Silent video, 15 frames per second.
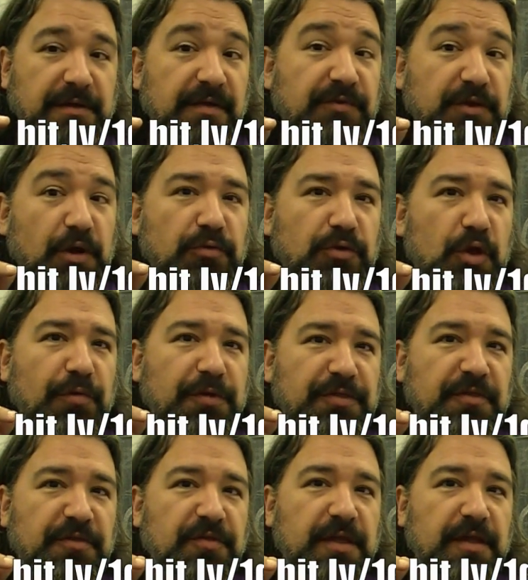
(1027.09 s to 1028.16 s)
And if you don't know
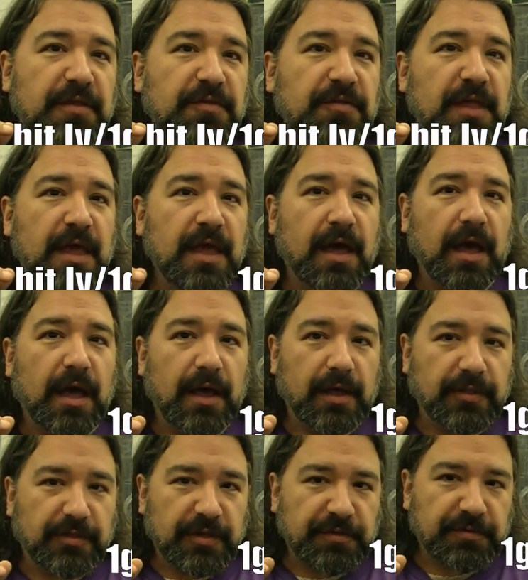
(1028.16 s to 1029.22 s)
what this is,
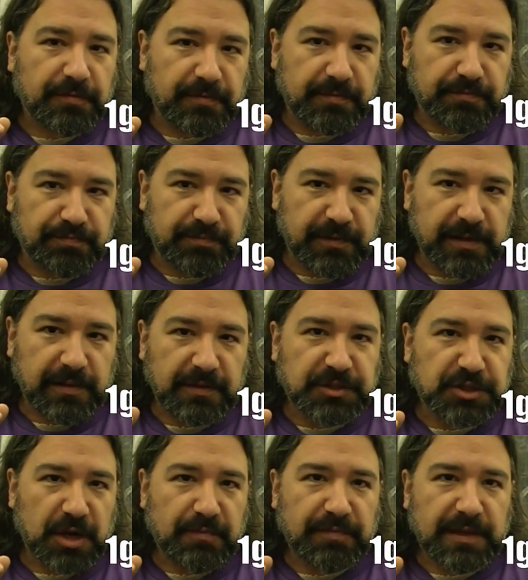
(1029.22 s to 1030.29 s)
this little
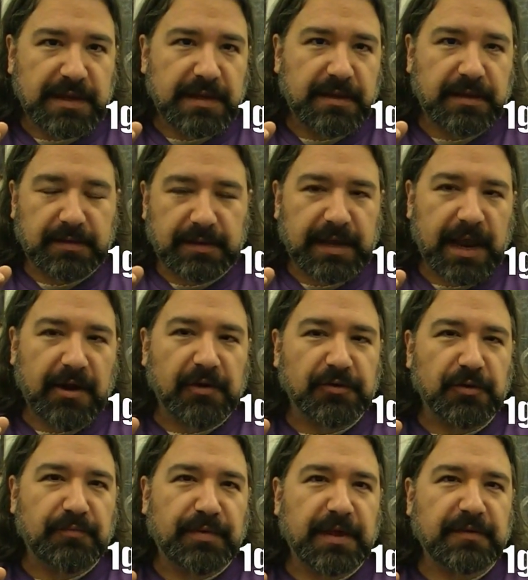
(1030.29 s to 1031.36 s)
jumbly
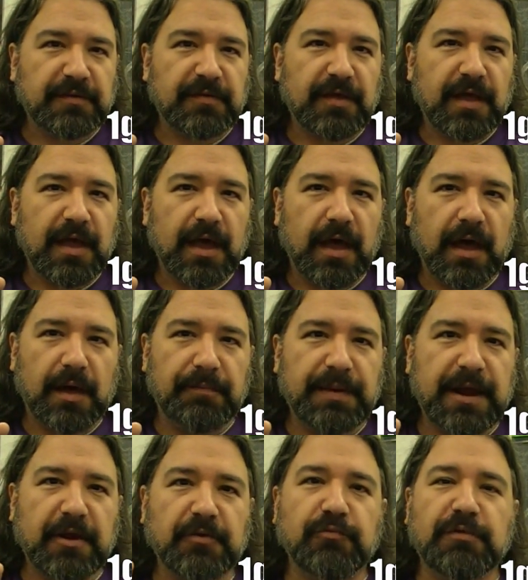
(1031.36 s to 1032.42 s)
character bit
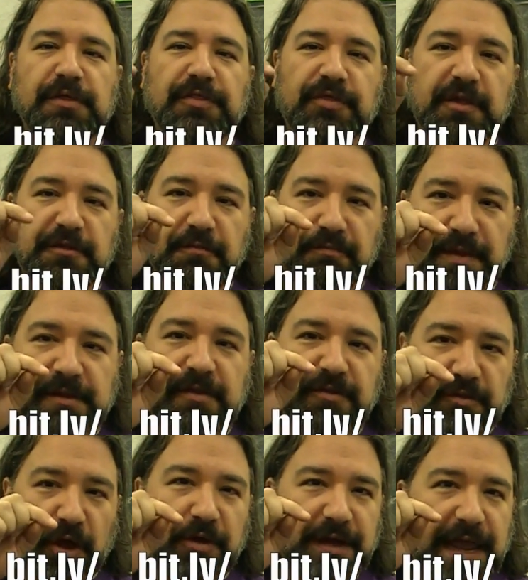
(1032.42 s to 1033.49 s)
paired with this
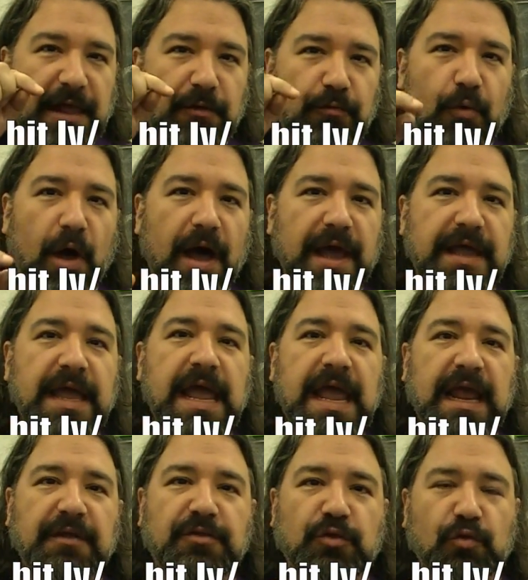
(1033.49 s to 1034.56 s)
bit.ly,
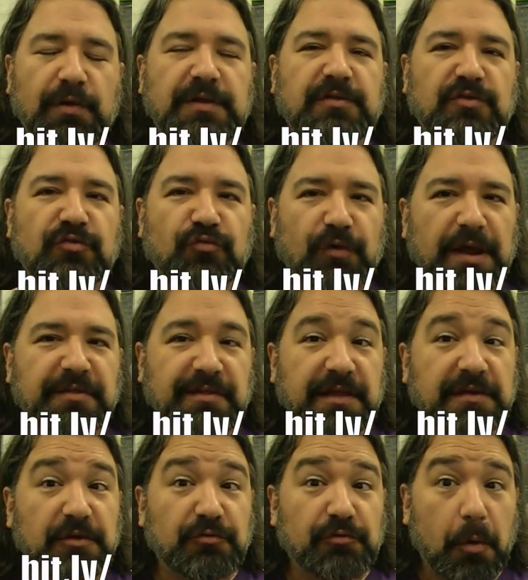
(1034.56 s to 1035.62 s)
it's going to
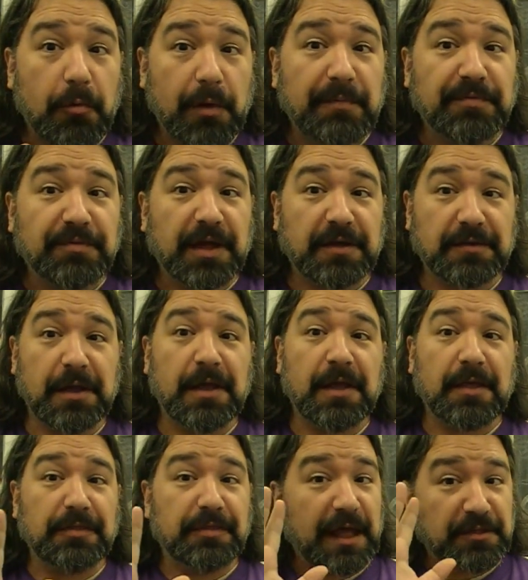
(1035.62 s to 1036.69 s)
translate into a website.
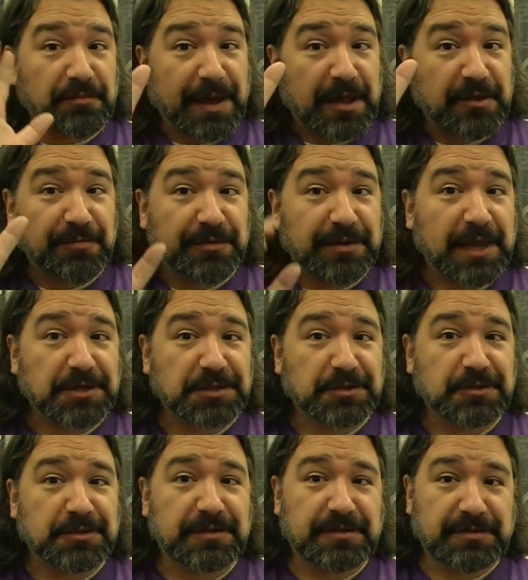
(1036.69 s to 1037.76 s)
That's my
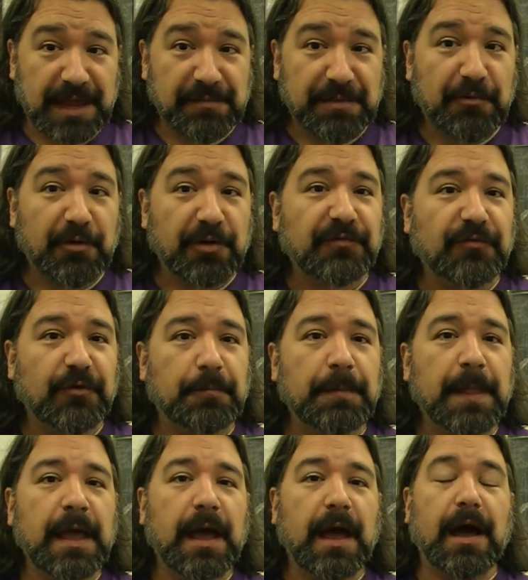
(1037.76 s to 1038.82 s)
explanation. Take my word for it.
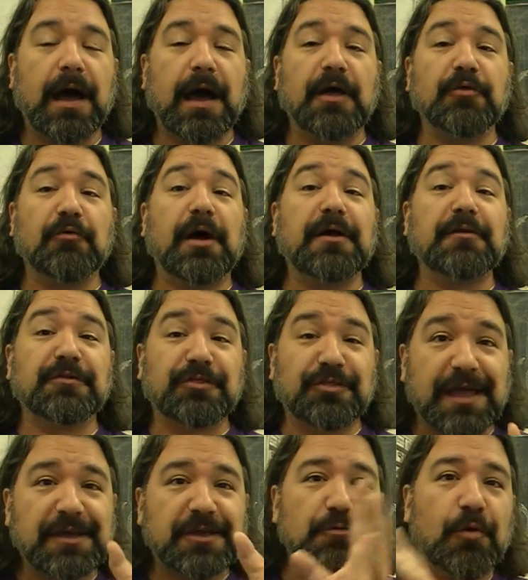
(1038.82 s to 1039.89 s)
Otherwise,
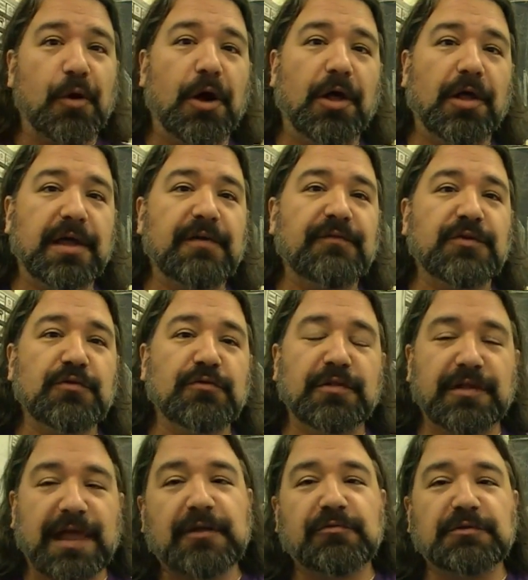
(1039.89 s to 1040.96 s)
thank you all. If you
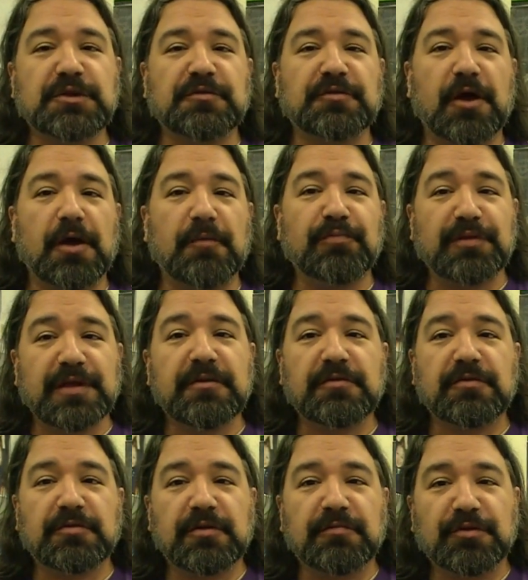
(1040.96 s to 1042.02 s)
liked what you saw,
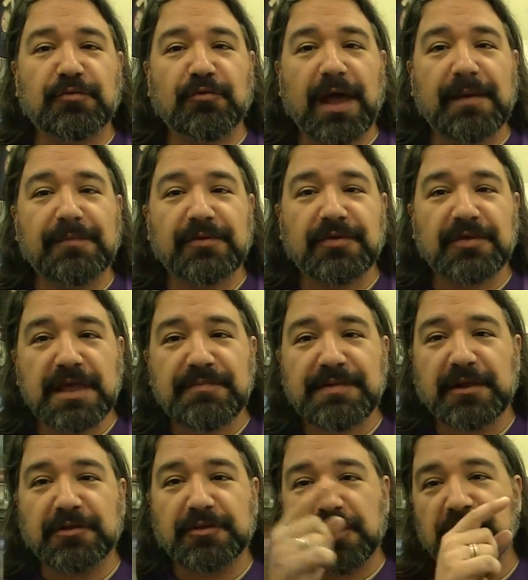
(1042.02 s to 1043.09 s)
please subscribe to the
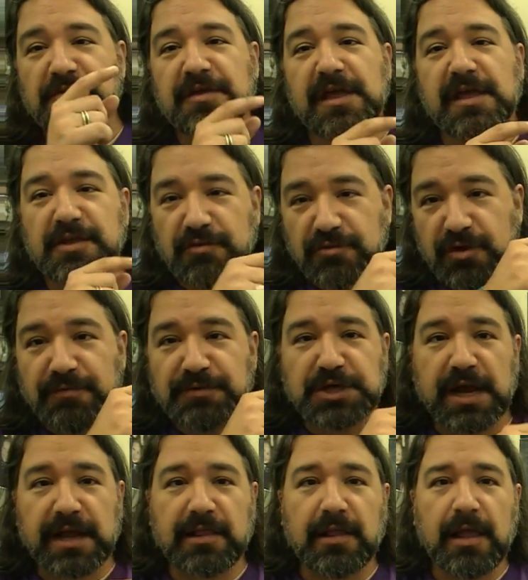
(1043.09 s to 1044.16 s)
EPL.ca YouTube
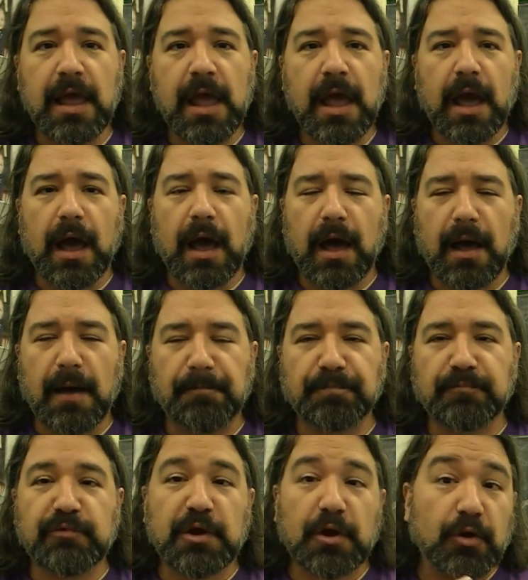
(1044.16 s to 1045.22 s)
channel.
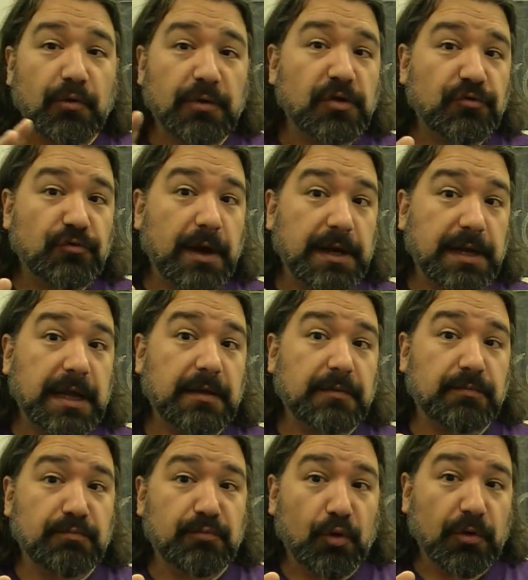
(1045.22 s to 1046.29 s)
We are going to try to
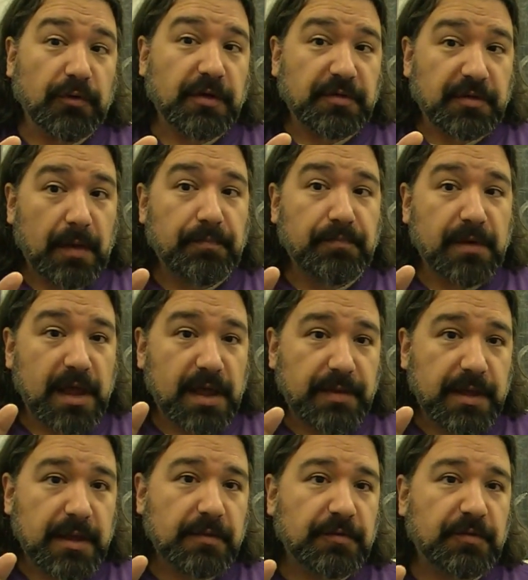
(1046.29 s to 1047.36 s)
get more of these up,
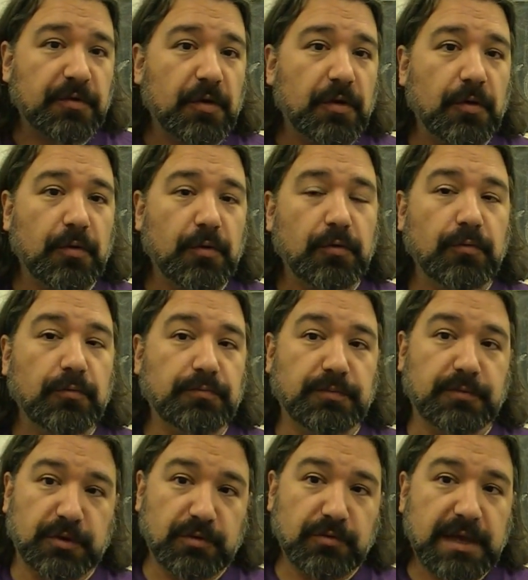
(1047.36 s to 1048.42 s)
maybe, so
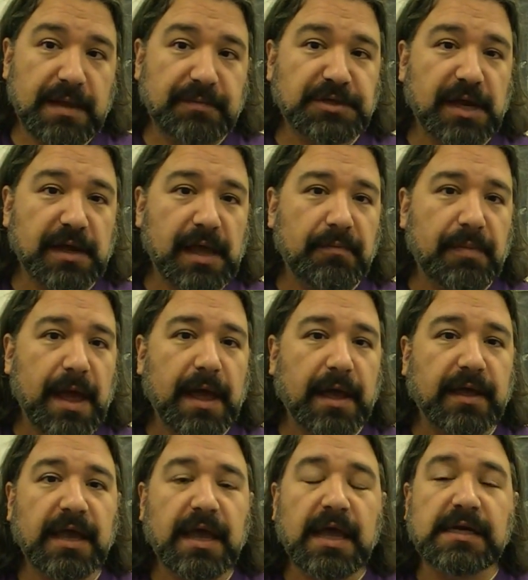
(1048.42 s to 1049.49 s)
do keep checking
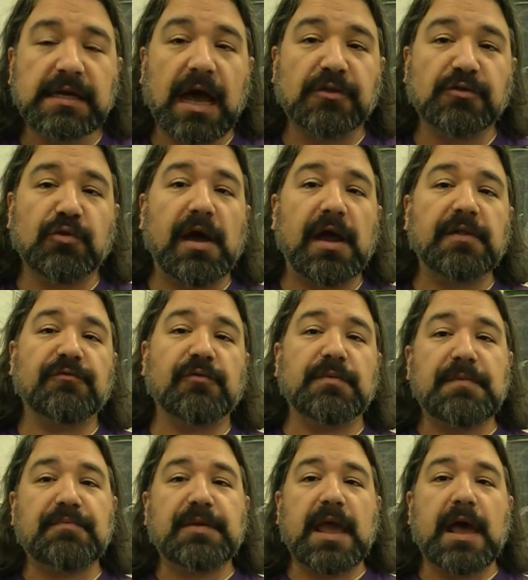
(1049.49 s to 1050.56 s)
back. Otherwise,
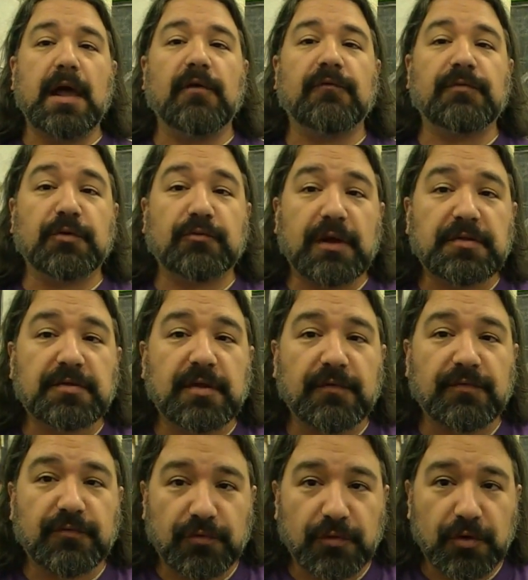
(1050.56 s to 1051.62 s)
from EPL, from the Great
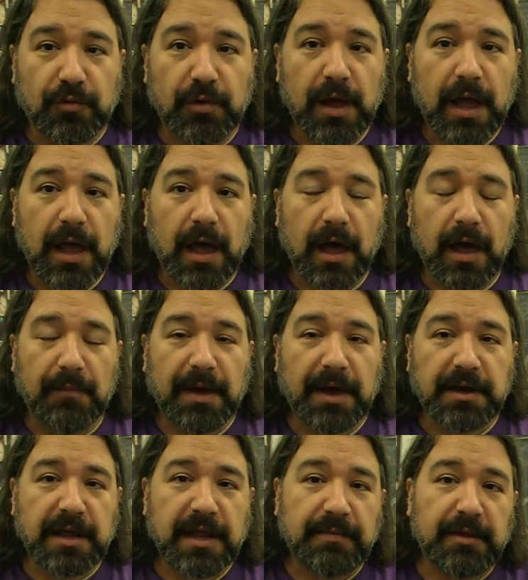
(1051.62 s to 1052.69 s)
Stuff crew,
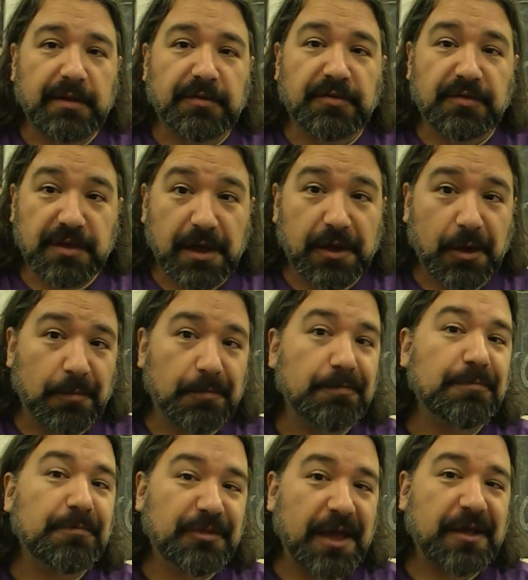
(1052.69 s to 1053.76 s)
my name is Diego.
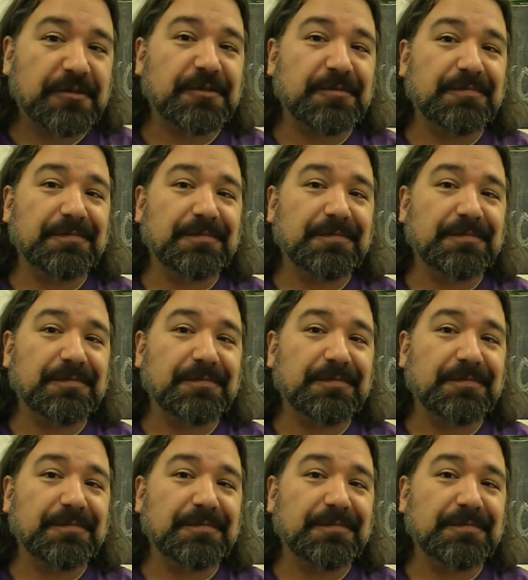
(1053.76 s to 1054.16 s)
Thanks.